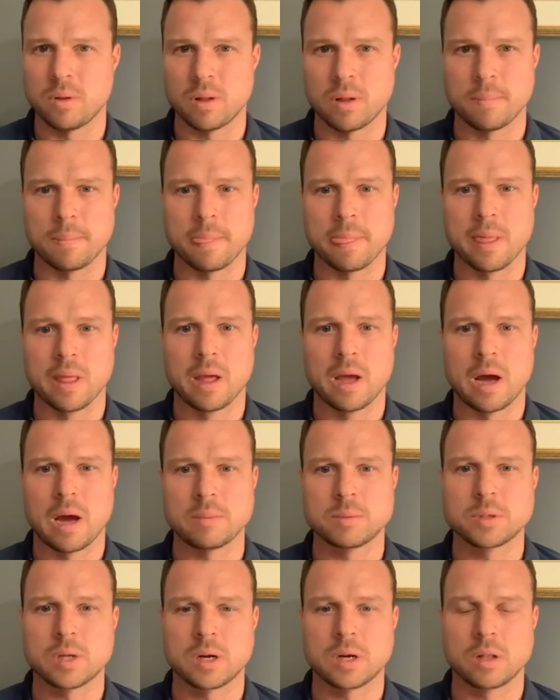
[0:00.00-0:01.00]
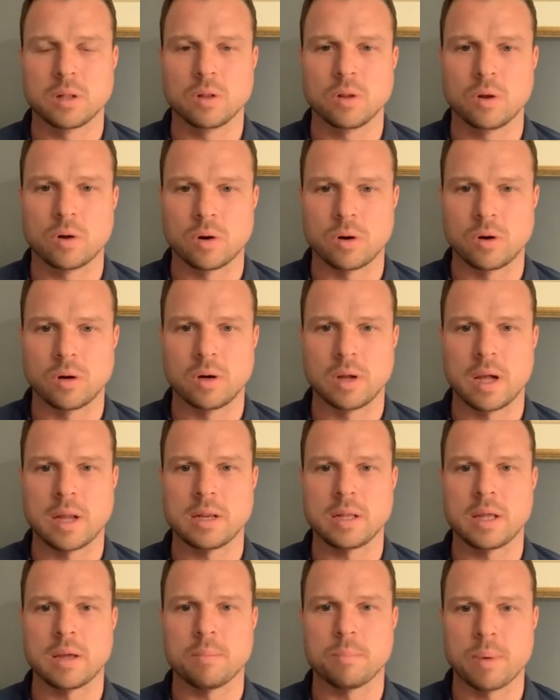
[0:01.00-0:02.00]
I'm I'm trying to learn and
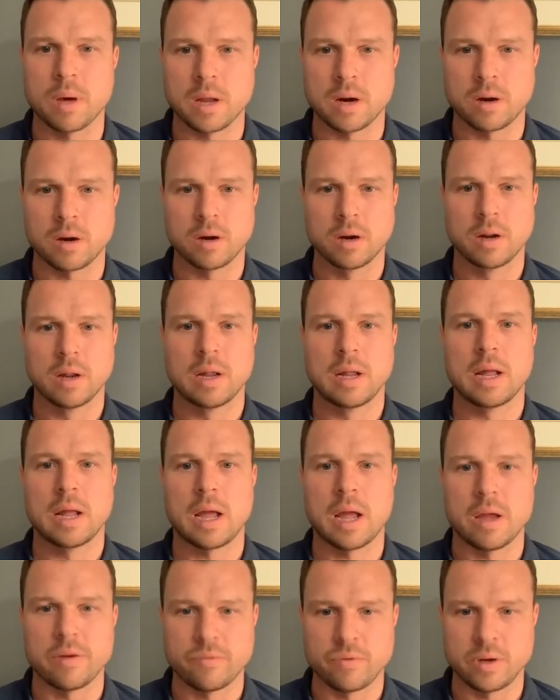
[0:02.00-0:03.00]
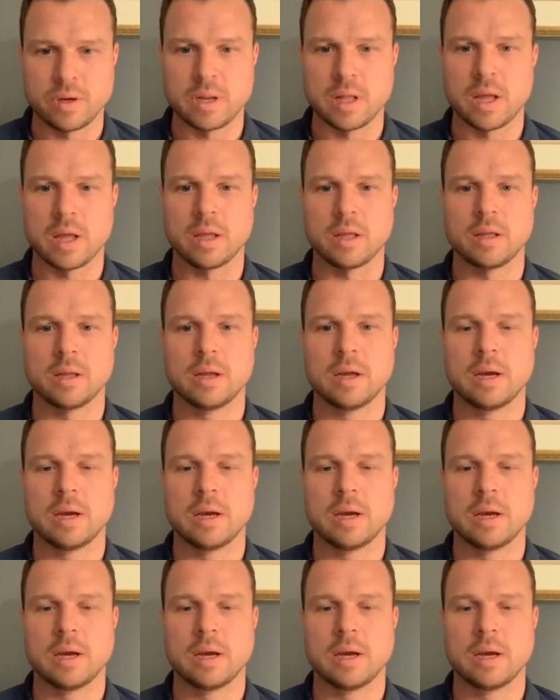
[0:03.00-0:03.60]
get better every day.